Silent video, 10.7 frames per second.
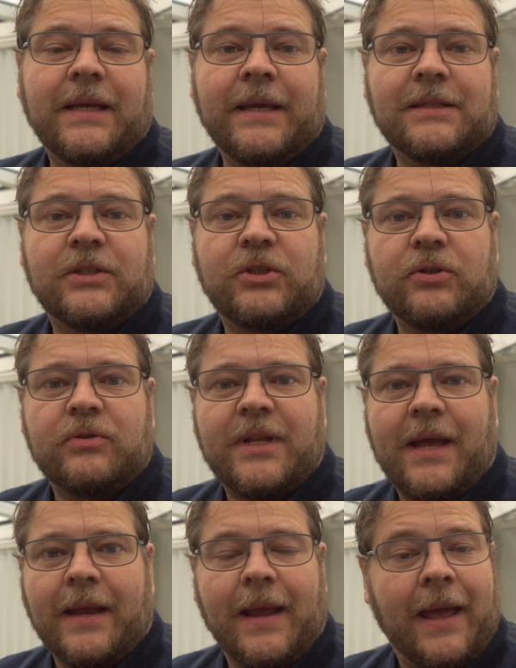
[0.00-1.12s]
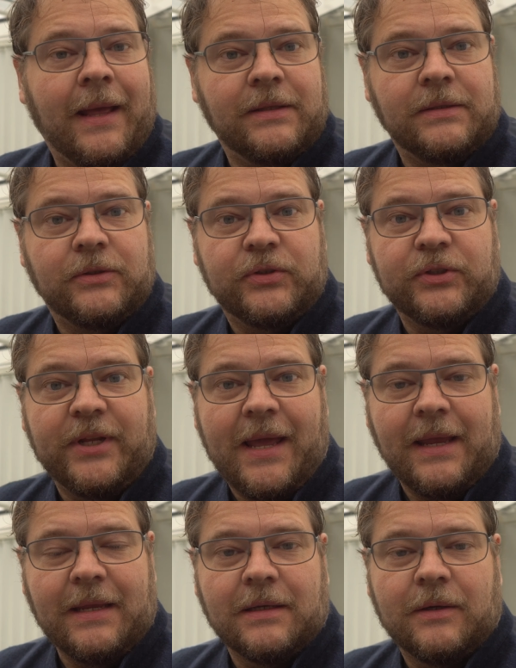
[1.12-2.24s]
It's Tuesday and
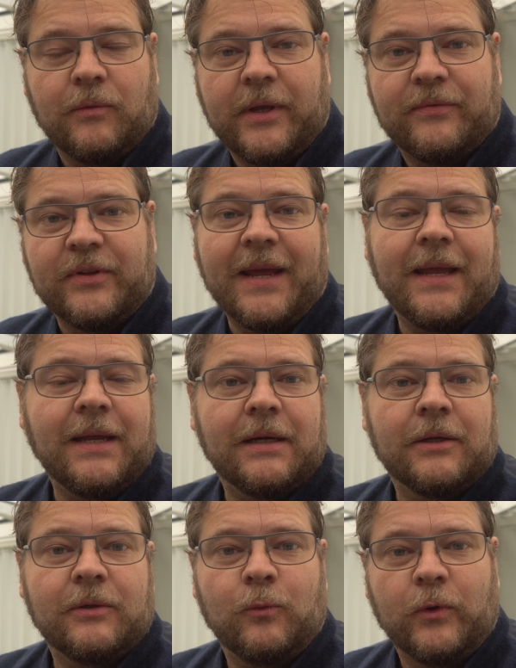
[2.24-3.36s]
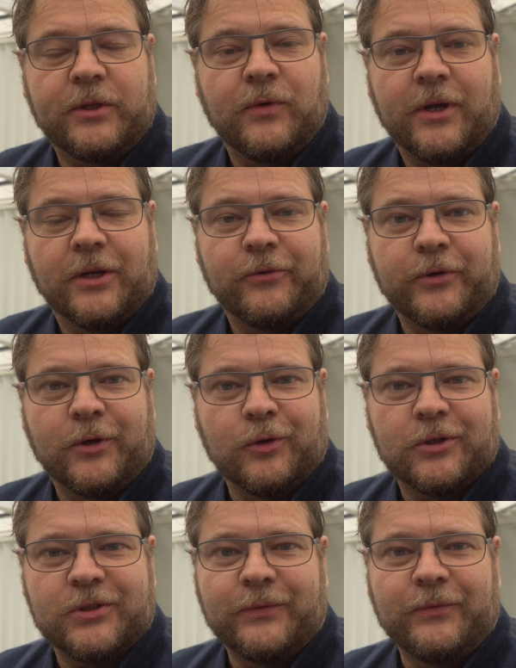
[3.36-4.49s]
today we have a day on which we're gonna
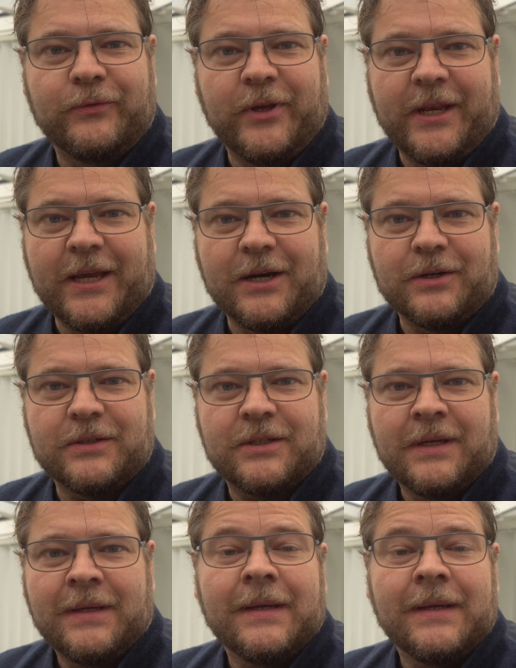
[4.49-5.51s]
record some videos.